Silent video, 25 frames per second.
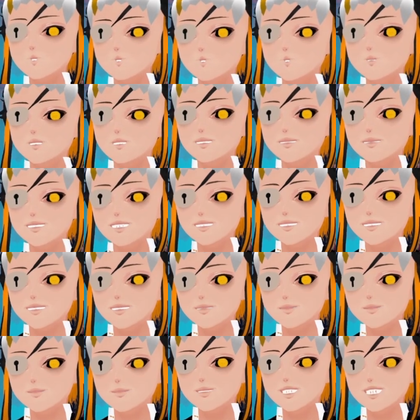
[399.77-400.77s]
risen
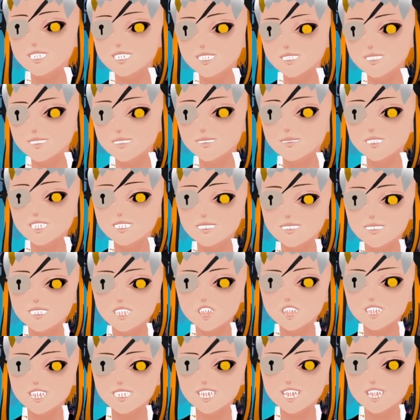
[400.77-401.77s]
footmen with
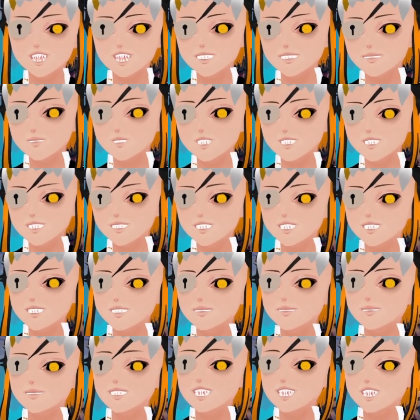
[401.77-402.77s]
taunt. I'm assuming
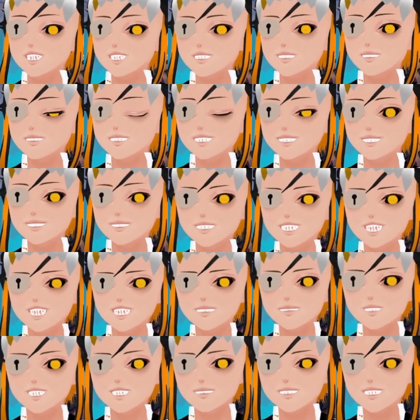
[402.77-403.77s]
these footmen can't
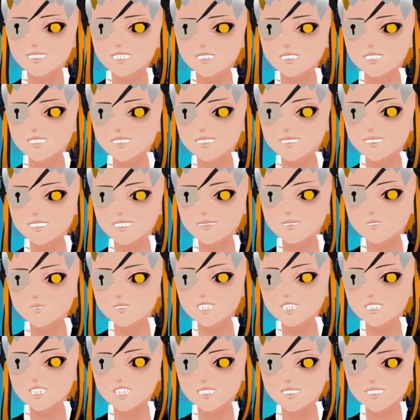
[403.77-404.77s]
actually generate additional
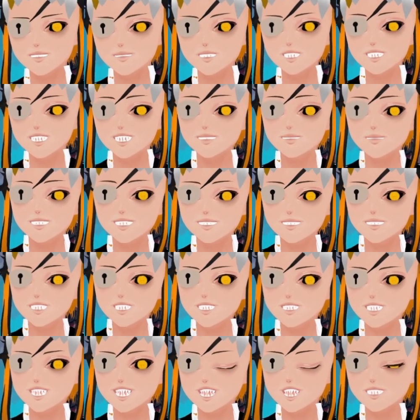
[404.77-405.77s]
corpses because that would
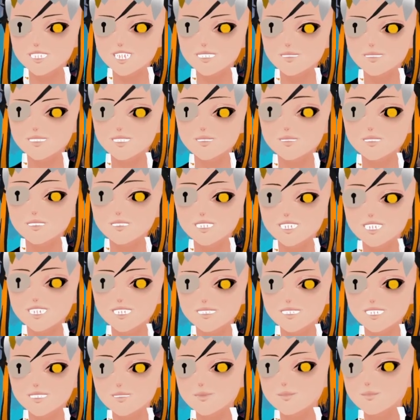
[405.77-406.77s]
be absolutely
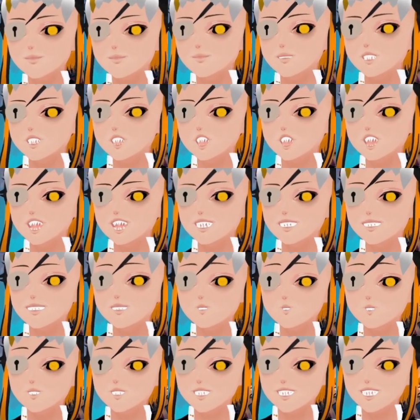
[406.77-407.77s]
broken. I
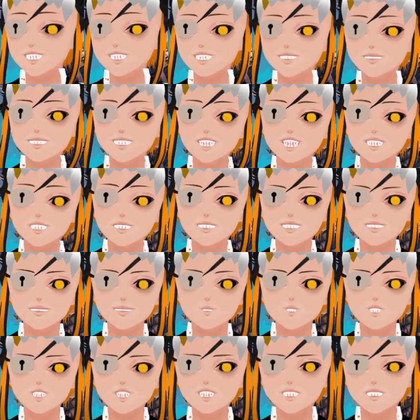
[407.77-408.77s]
do think this card is
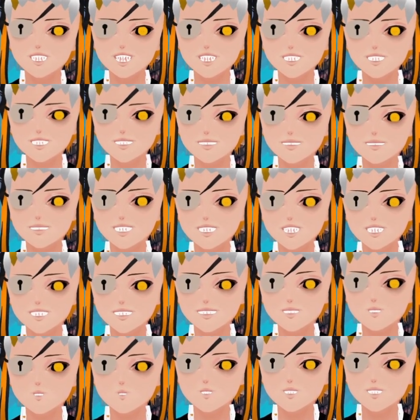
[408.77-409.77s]
probably a little bit
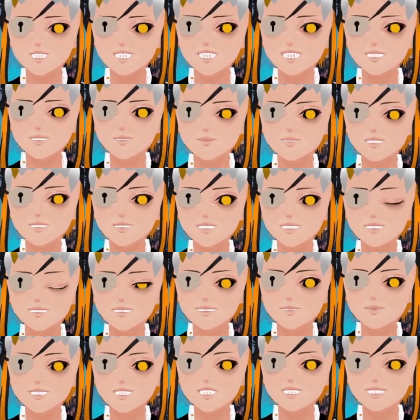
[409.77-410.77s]
too weak given
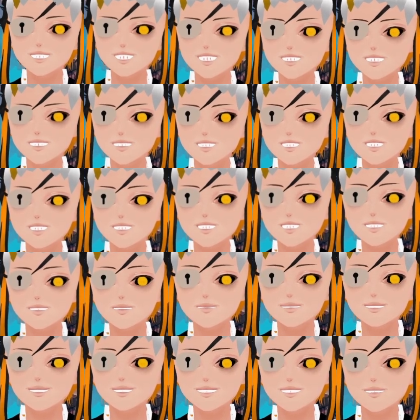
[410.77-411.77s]
the fact that it is
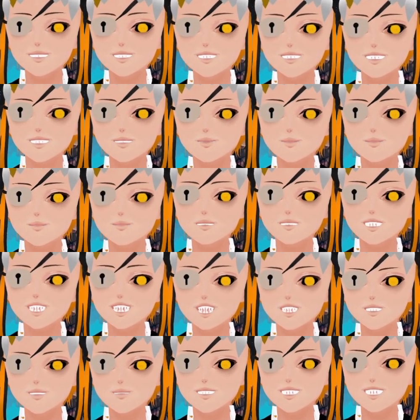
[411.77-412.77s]
a
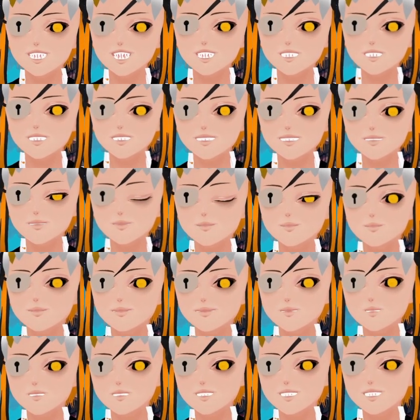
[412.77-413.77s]
8-drop card.
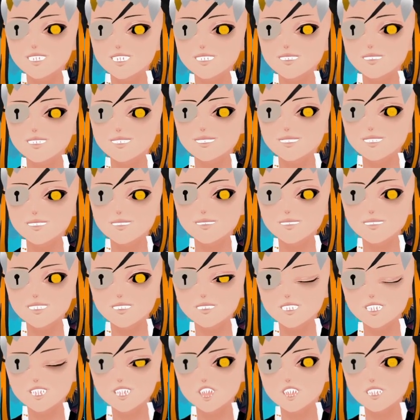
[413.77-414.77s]
Sure, you can get an
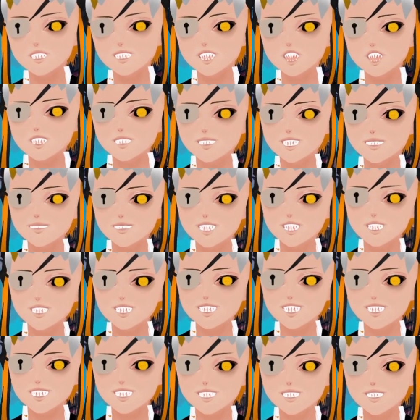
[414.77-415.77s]
entire board off of something
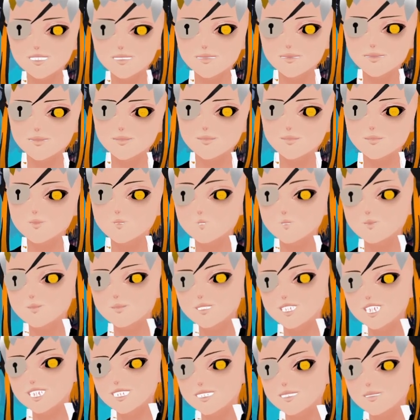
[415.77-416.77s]
like this,
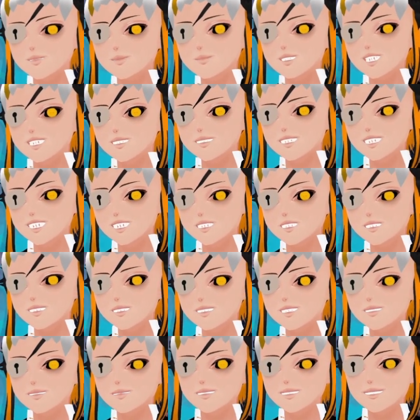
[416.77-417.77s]
but as it
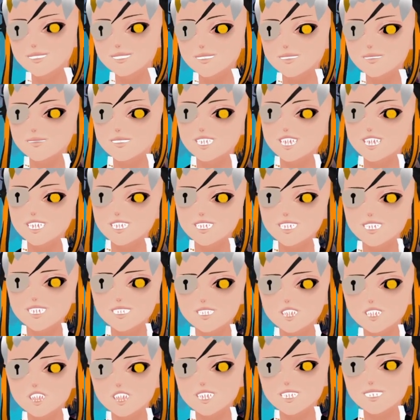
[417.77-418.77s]
currently stands, I think
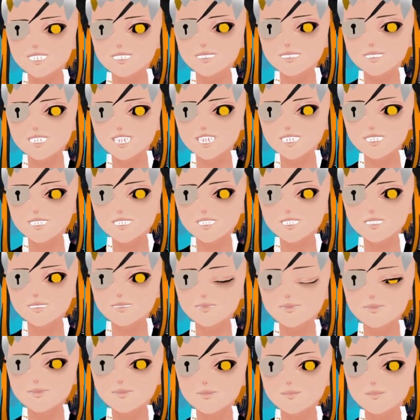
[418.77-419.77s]
Blood Death Knight
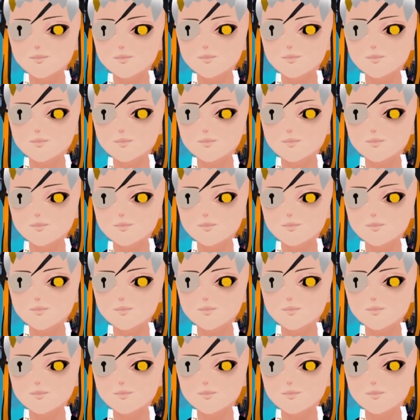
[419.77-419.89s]
is